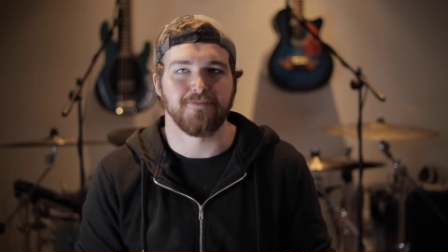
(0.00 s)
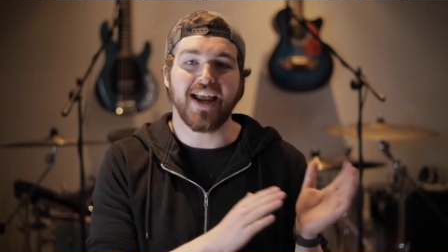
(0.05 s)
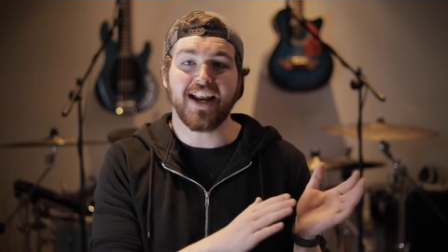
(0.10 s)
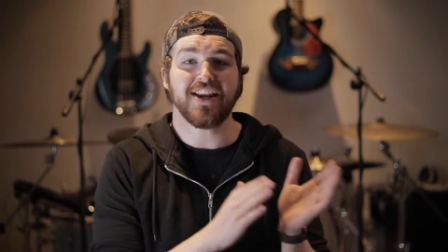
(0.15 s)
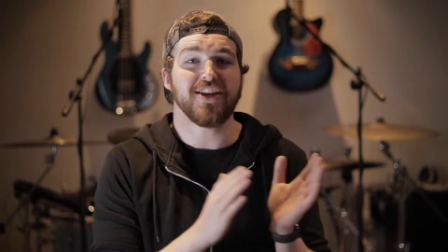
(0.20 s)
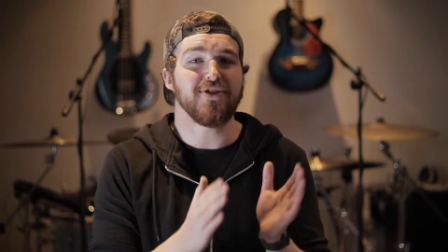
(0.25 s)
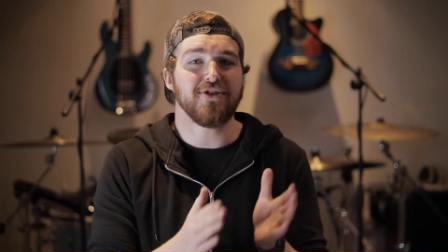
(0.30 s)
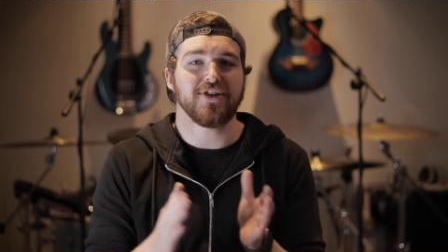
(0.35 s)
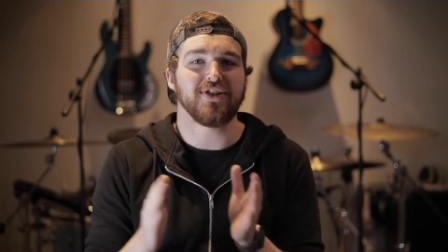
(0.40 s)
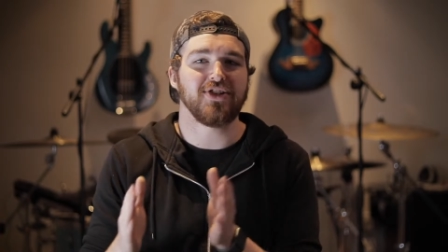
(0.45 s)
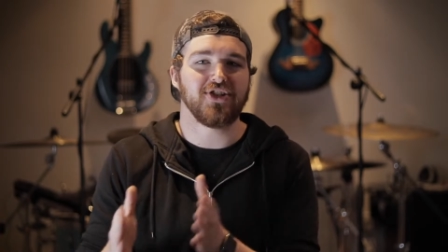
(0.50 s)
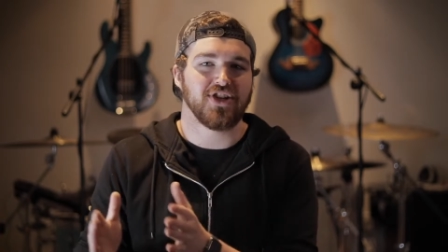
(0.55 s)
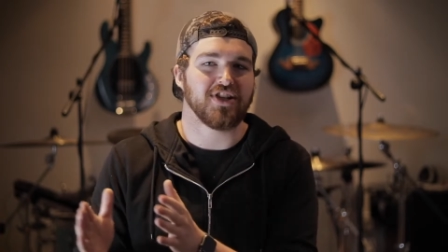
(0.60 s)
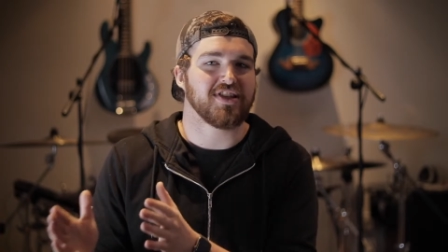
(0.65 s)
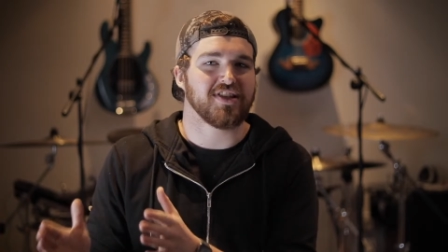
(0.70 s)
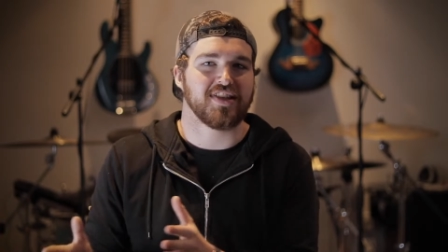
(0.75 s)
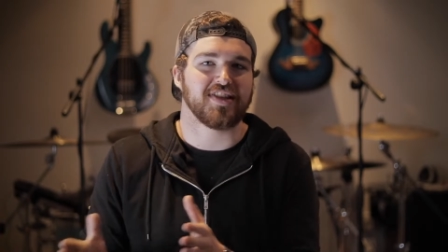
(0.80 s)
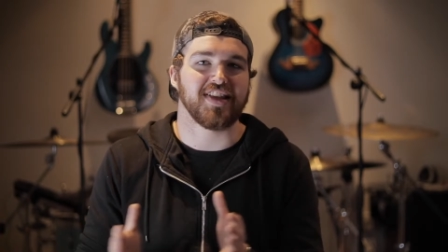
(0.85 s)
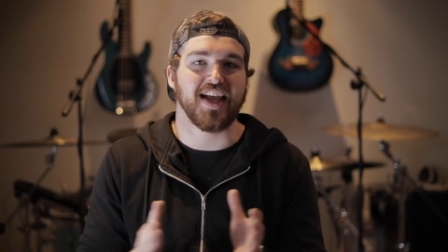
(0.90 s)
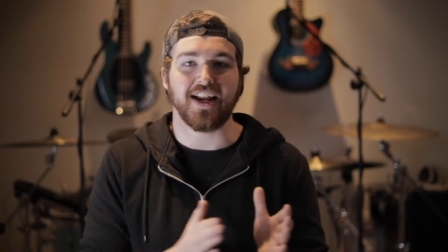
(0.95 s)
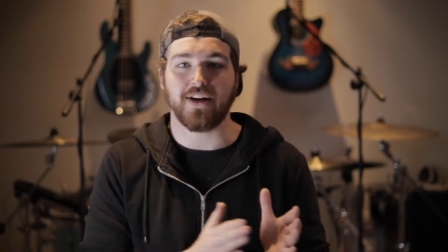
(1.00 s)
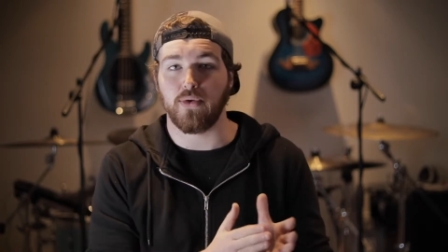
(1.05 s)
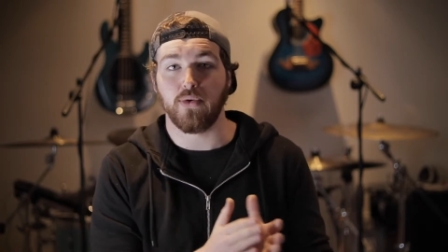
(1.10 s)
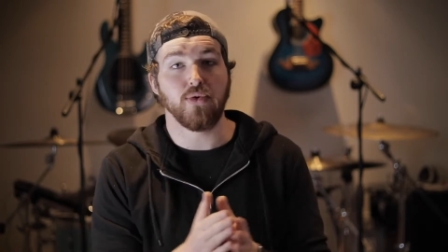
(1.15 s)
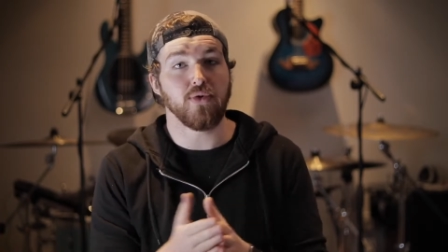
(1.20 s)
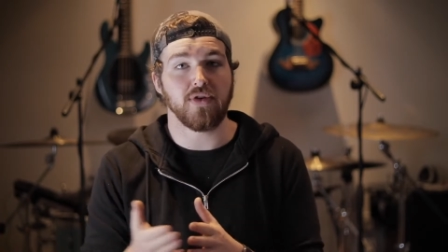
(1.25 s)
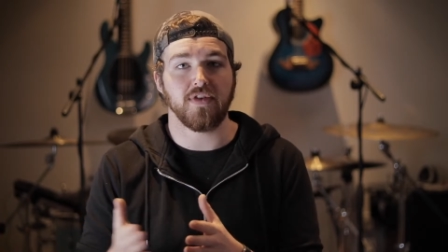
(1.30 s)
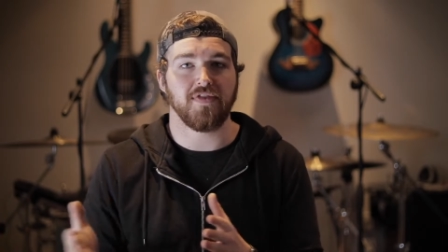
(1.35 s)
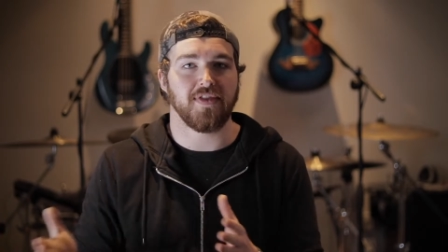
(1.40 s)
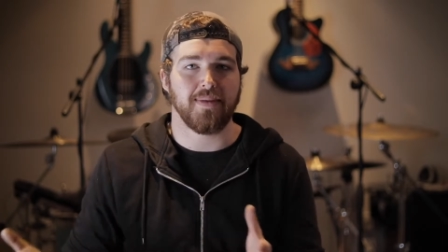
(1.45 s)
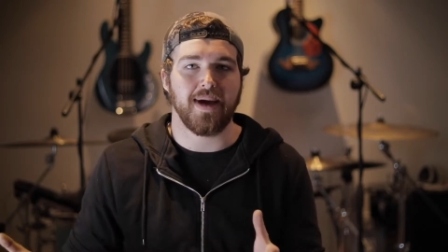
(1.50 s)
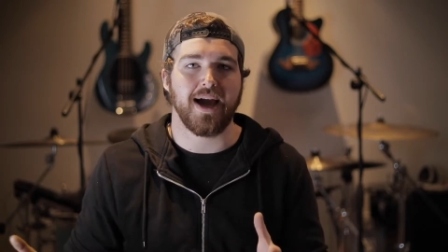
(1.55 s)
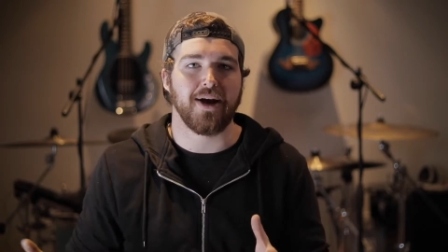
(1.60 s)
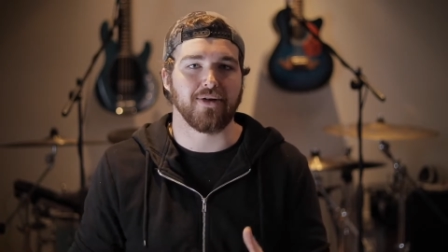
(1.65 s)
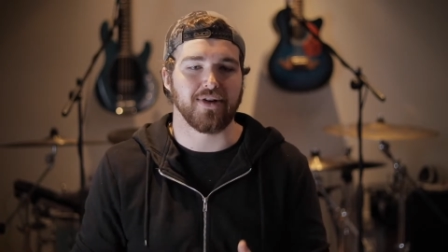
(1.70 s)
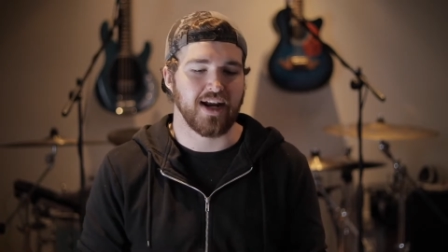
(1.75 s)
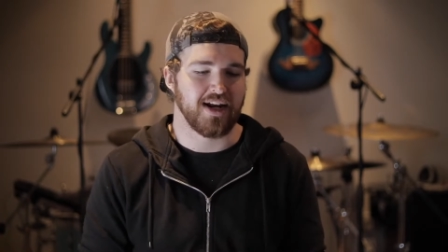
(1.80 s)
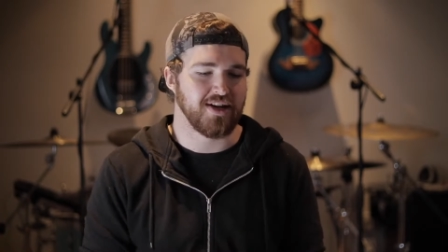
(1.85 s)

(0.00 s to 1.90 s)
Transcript: then you can just set all of them out